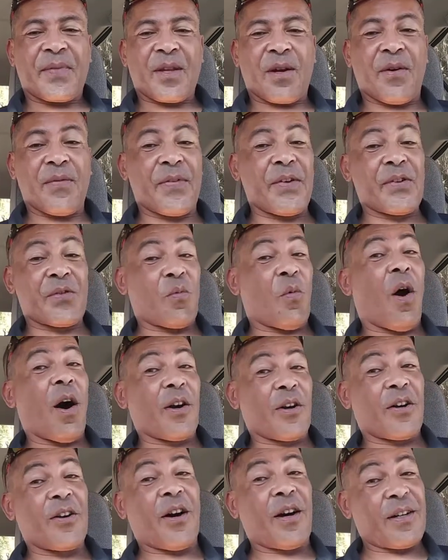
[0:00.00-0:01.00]
Or if it was
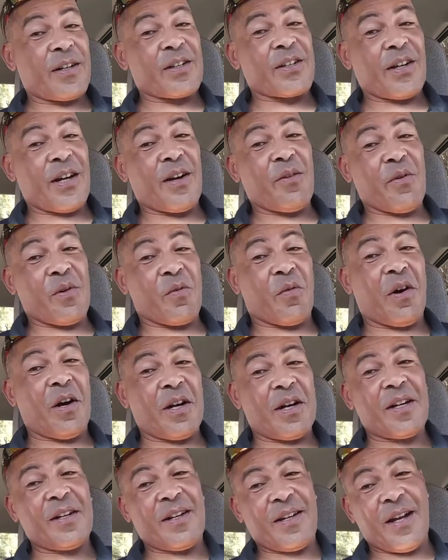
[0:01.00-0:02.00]
water, honestly, I would
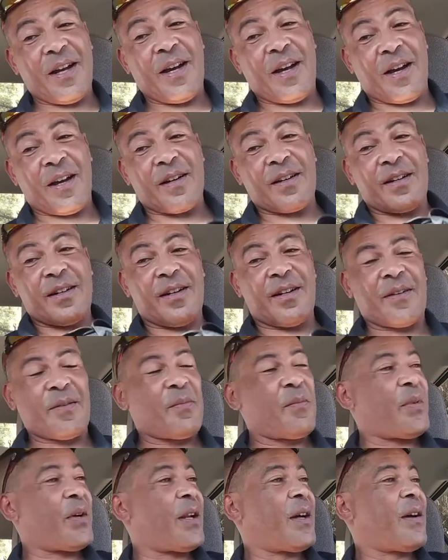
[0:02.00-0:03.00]
want it. Yeah,
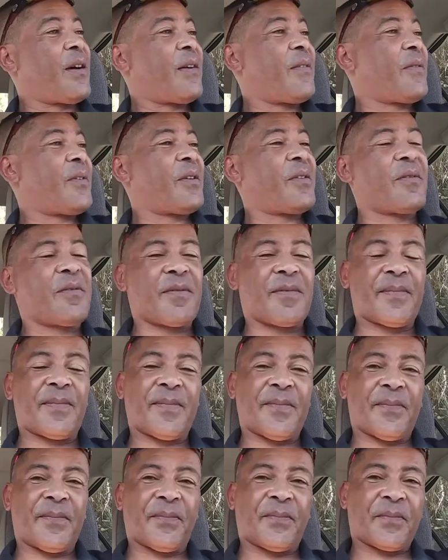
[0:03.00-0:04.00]
but I would.
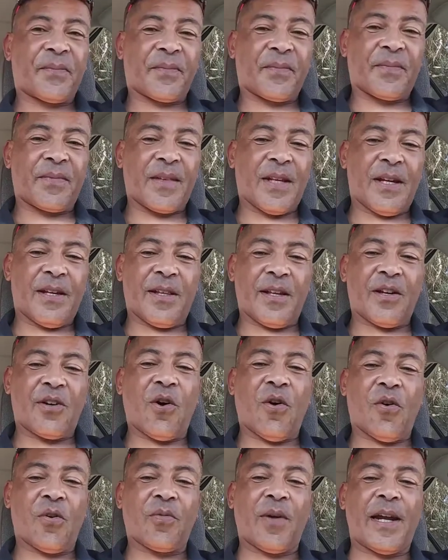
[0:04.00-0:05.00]
Anything
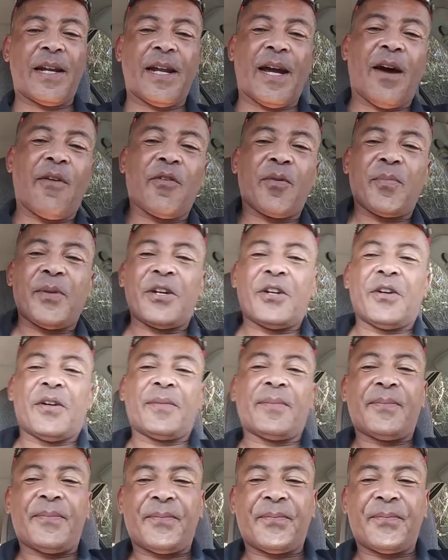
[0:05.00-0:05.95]
cold right now would be good.